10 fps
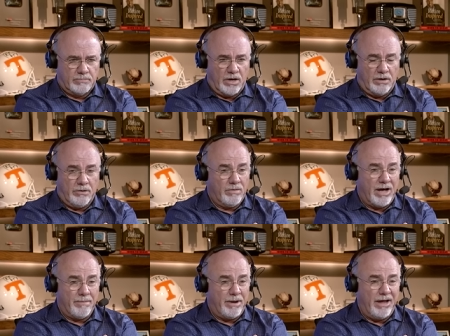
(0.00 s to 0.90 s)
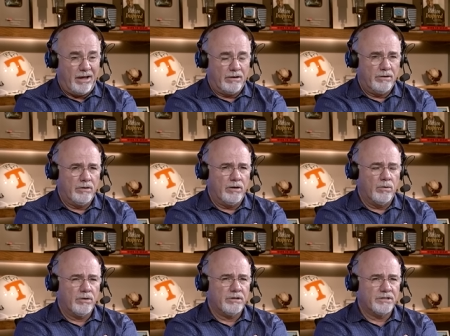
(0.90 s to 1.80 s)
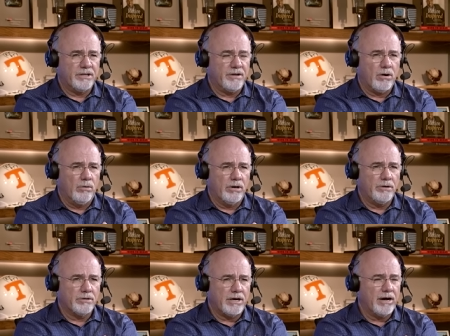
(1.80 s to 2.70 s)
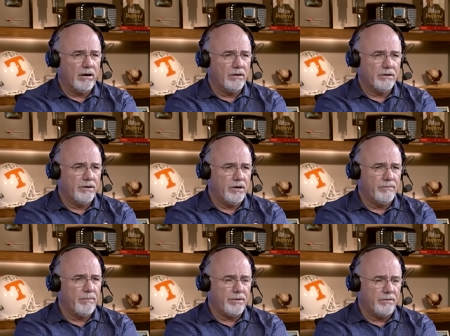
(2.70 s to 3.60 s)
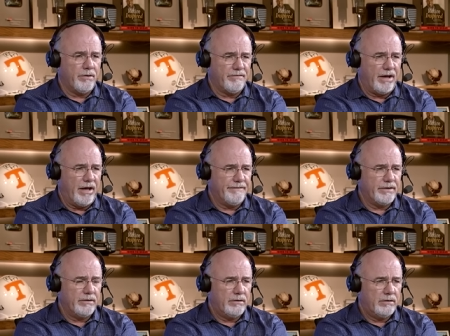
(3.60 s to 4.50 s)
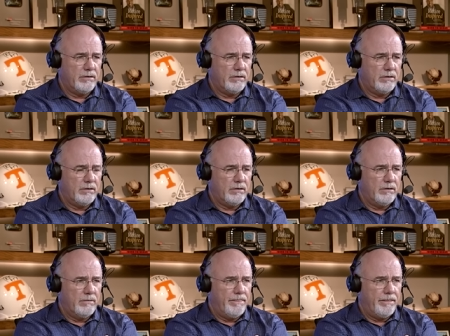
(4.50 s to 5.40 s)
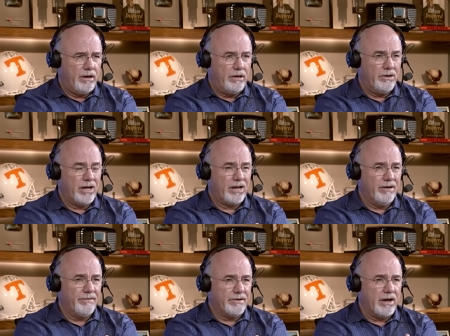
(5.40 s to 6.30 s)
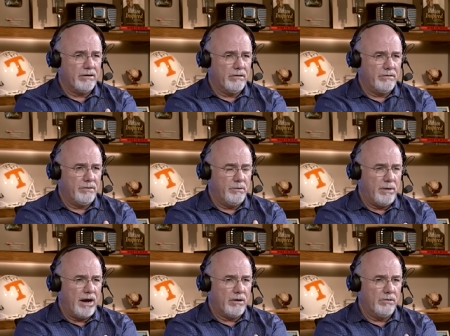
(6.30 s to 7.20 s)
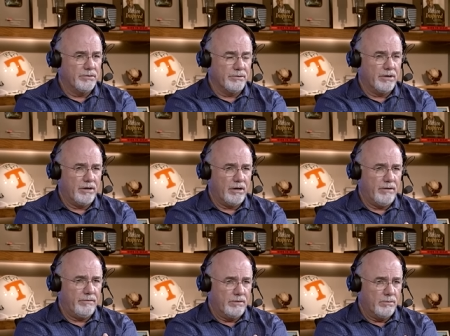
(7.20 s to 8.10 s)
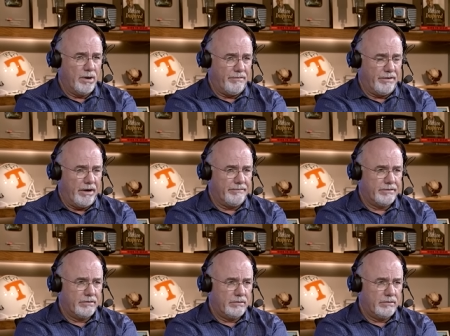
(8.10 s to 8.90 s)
Yeah, you got to oh, pay it. You know, because see, they're holding your title until you give them thirty-five. Yes, sir. And you got to give the title to the new buyer, who's only going to give you twenty-five.